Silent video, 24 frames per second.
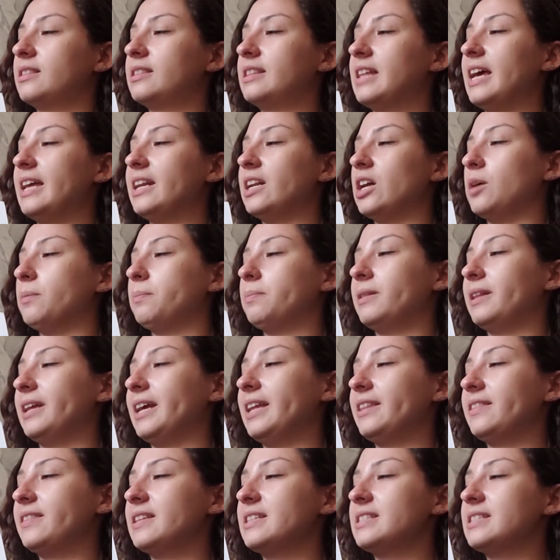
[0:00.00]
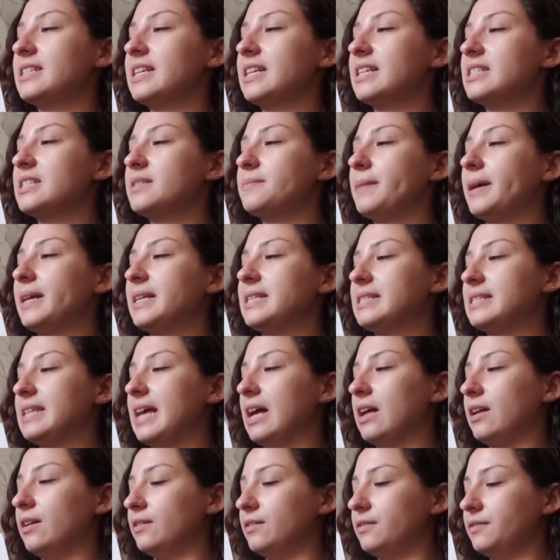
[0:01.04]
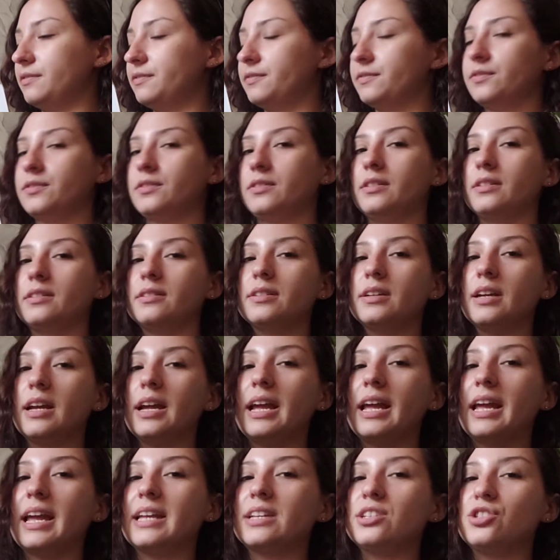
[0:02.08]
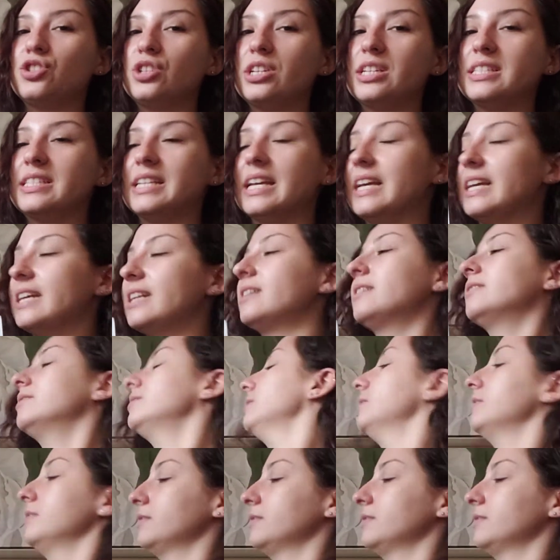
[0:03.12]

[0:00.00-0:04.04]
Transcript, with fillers: Then I'll plant the seeds myself. And she did.